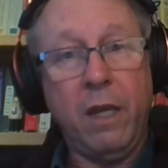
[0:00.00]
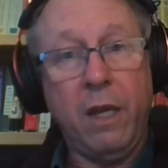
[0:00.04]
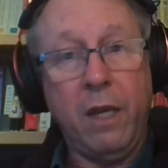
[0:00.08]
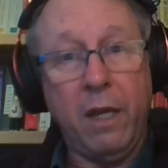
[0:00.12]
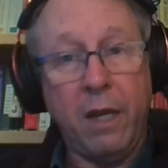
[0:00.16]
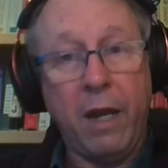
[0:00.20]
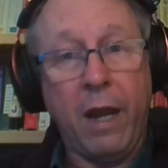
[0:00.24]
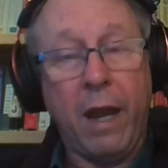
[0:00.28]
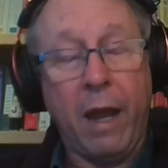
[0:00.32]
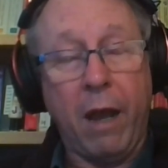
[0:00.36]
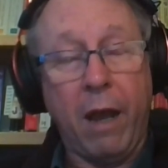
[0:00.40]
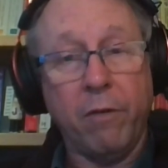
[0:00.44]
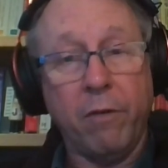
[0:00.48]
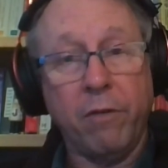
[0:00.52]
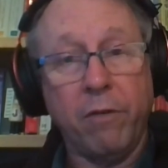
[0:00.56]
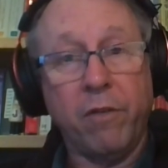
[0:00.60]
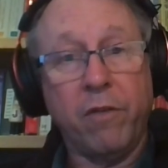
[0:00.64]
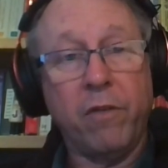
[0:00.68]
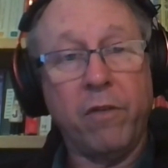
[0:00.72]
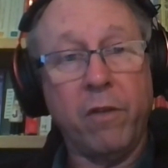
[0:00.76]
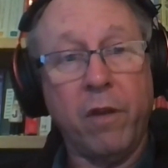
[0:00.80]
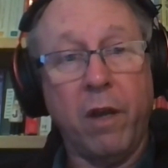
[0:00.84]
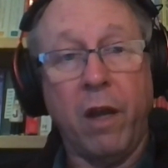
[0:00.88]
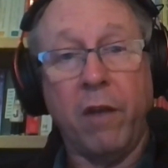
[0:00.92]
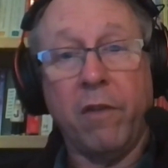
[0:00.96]
in
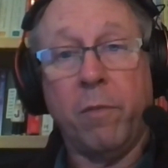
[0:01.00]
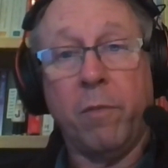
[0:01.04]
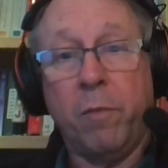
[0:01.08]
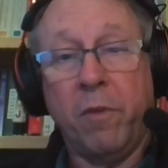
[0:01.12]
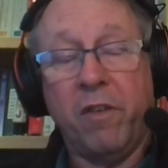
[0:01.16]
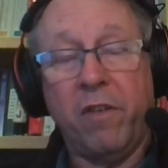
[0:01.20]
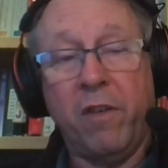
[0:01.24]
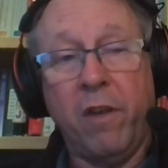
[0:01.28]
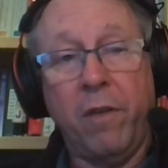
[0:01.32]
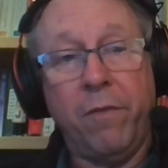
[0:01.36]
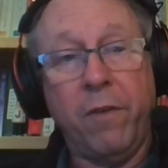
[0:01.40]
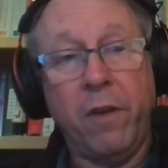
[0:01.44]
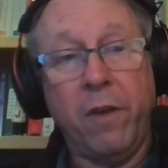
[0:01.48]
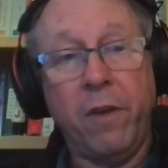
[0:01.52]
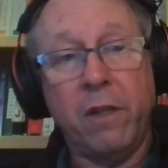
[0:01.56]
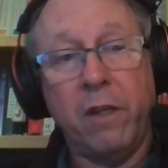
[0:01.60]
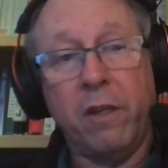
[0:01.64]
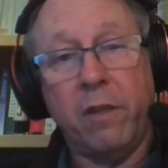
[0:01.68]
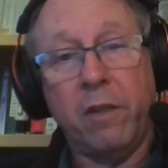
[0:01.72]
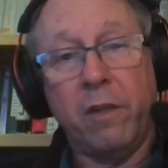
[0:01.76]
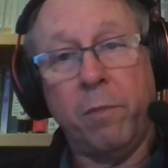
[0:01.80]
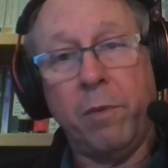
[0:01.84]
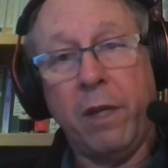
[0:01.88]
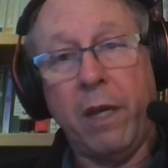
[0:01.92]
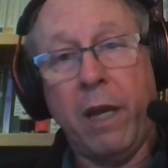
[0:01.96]
house, uh,
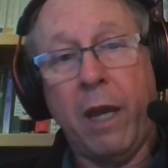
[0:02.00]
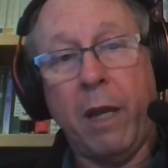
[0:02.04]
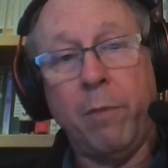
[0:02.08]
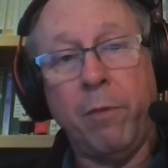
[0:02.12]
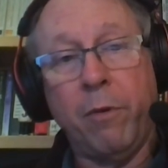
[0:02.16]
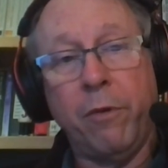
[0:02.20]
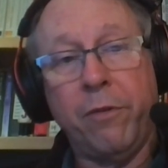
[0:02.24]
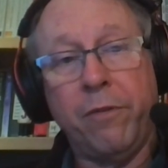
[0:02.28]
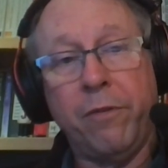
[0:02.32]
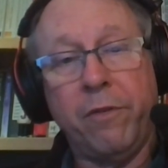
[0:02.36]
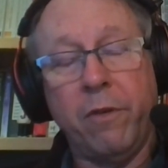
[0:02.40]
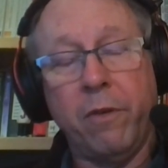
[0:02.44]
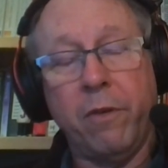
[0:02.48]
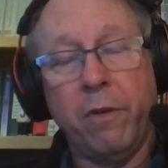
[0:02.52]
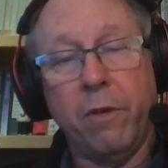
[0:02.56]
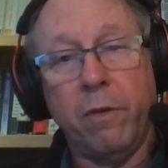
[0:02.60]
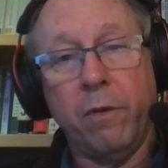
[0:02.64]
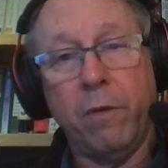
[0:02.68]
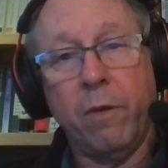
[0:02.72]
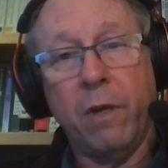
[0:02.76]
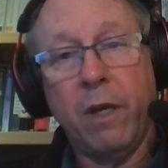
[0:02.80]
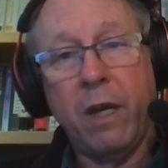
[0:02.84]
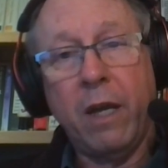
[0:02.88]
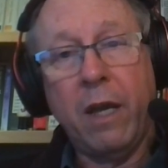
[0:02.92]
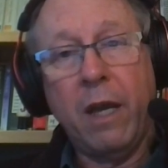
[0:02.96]
specifically to be able
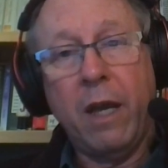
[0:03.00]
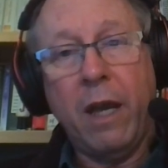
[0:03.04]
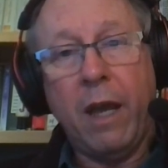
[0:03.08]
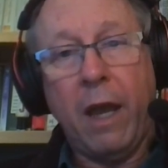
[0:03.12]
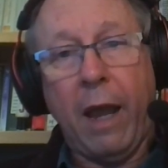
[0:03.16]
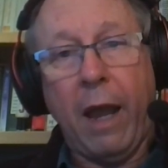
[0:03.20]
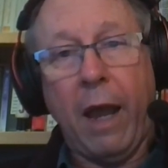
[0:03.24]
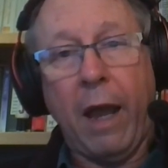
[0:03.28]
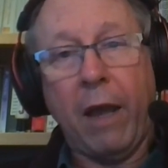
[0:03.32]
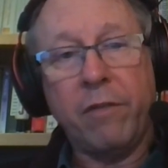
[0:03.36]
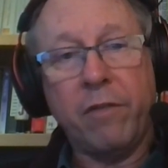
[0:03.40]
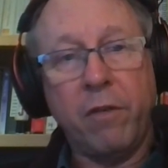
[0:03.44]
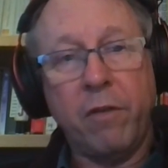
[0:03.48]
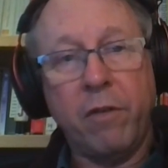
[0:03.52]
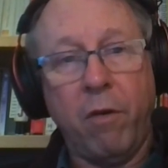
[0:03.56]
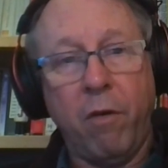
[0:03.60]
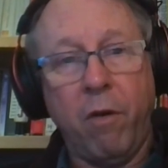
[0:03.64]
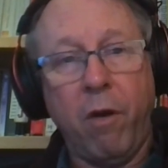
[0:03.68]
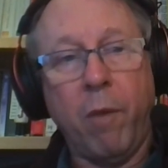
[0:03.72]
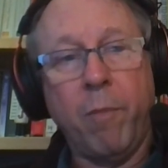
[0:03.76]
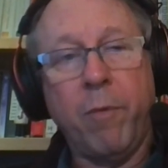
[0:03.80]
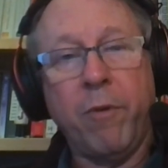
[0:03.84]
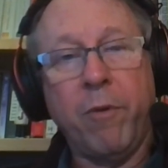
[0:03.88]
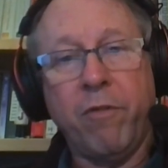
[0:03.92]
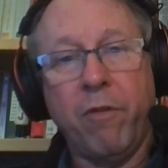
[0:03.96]
to ask
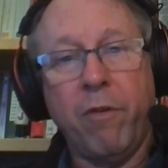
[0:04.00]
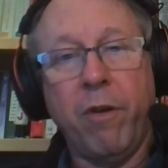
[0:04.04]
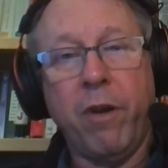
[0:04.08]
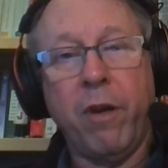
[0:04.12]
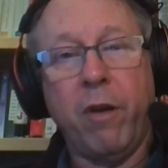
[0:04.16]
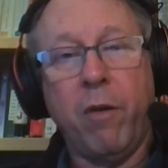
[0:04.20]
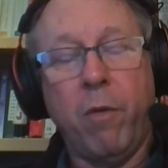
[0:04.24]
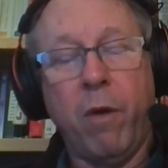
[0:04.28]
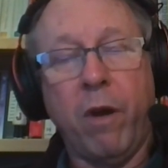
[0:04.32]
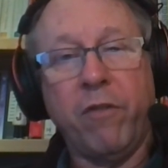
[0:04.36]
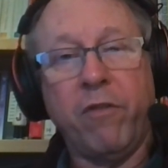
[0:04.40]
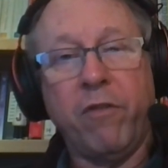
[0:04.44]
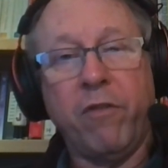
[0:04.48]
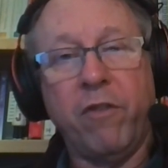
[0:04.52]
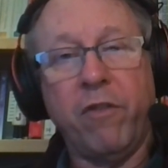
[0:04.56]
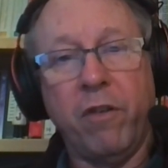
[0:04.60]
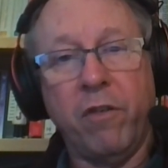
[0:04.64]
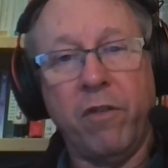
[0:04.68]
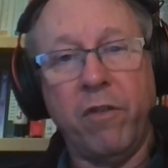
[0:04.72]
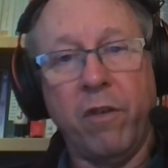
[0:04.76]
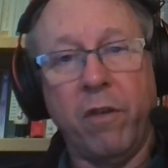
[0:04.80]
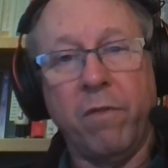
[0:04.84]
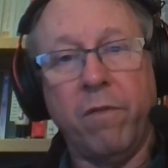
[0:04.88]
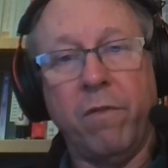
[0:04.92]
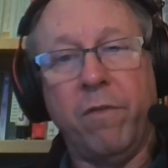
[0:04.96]
arbitrary
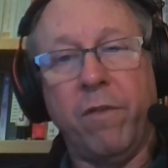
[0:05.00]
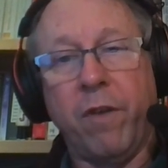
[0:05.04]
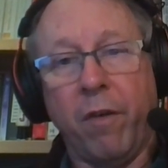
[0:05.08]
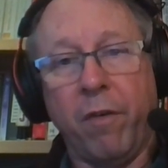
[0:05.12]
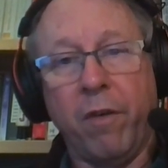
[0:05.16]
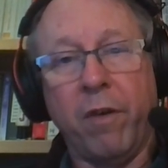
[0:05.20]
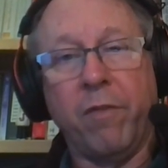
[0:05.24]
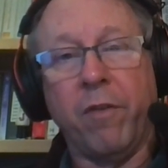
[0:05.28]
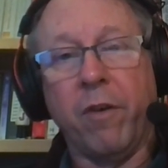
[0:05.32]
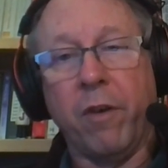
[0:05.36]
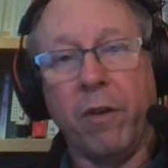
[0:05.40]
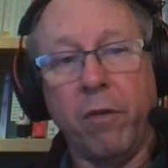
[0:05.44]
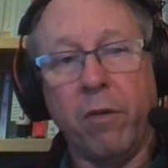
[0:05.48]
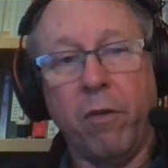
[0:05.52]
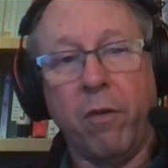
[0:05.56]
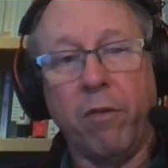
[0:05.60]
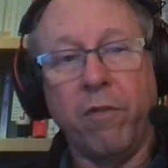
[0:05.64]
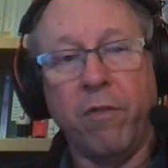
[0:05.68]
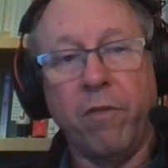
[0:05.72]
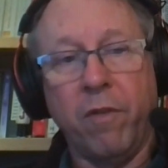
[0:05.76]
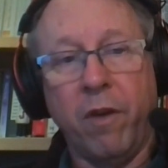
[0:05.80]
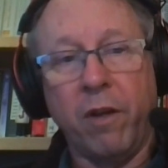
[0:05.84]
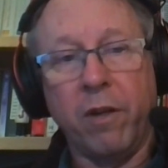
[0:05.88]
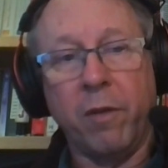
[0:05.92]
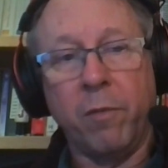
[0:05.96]
questions on very, very
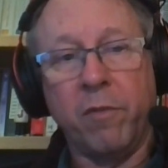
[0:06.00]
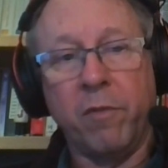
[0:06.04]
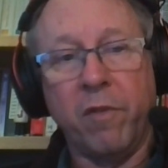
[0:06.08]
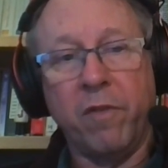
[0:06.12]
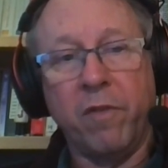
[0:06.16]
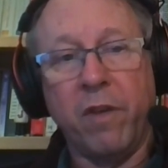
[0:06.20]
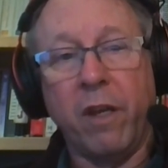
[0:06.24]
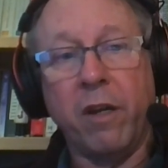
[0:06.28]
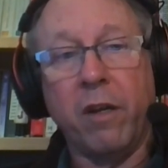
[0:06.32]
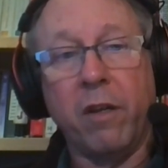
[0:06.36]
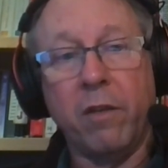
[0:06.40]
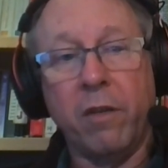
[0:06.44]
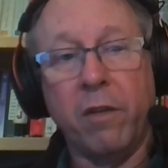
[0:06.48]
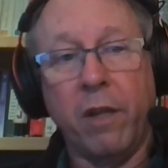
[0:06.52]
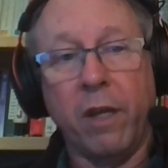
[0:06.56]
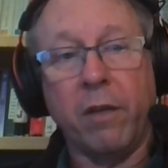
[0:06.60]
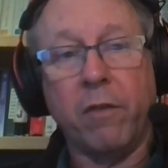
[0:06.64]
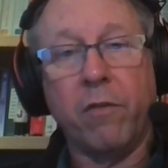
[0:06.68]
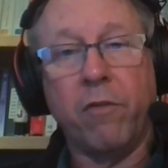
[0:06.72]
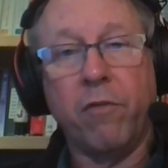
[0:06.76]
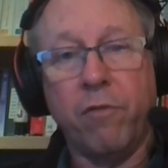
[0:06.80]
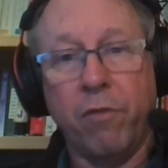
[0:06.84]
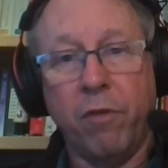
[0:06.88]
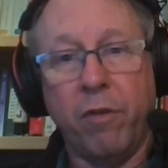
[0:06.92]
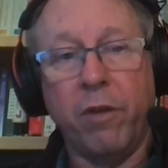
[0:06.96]
large volumes of data,
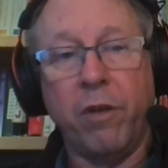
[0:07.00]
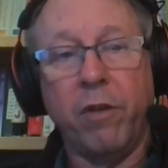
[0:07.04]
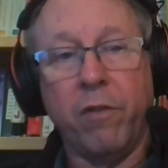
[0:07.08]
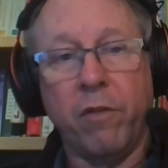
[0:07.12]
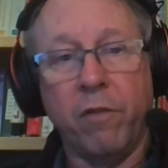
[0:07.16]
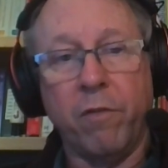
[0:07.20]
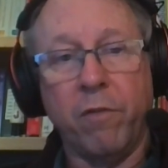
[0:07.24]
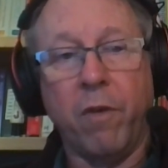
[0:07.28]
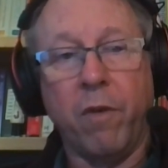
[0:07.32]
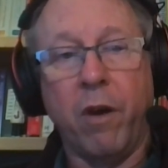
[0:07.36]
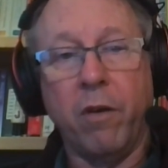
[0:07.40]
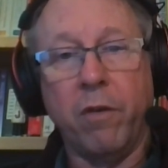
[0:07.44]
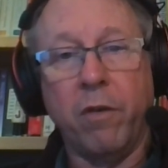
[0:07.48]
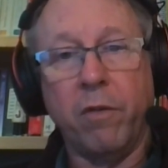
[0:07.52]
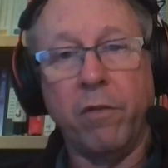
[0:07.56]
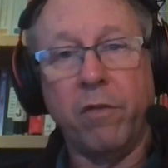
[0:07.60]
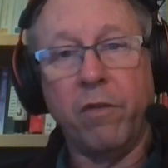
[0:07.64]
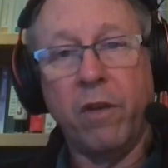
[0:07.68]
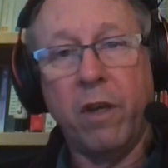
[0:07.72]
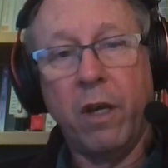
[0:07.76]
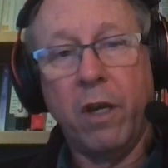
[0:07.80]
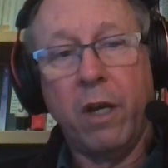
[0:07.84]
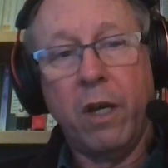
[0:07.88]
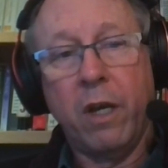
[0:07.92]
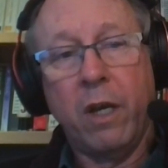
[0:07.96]
like trillions of
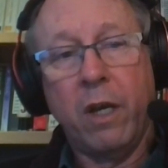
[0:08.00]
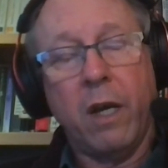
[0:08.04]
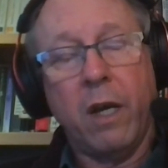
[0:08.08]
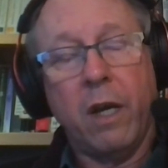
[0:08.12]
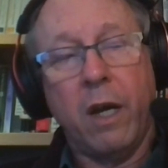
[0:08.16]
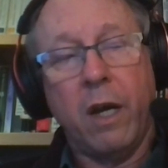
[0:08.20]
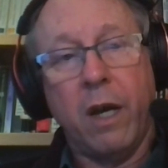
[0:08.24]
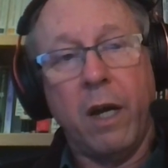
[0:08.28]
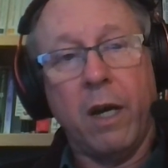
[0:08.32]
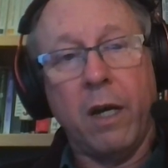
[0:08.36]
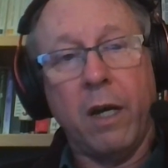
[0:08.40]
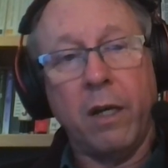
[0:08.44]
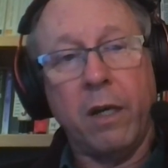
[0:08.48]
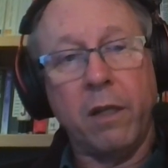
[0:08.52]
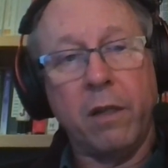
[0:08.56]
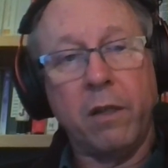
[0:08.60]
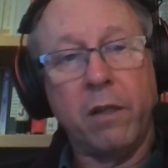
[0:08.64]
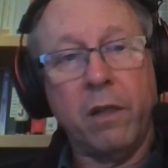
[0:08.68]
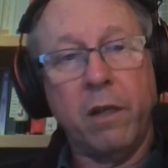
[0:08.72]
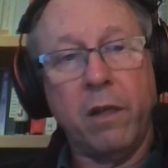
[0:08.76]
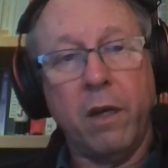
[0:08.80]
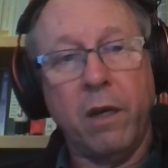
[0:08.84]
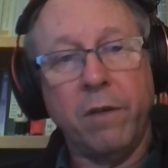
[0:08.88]
rows uh,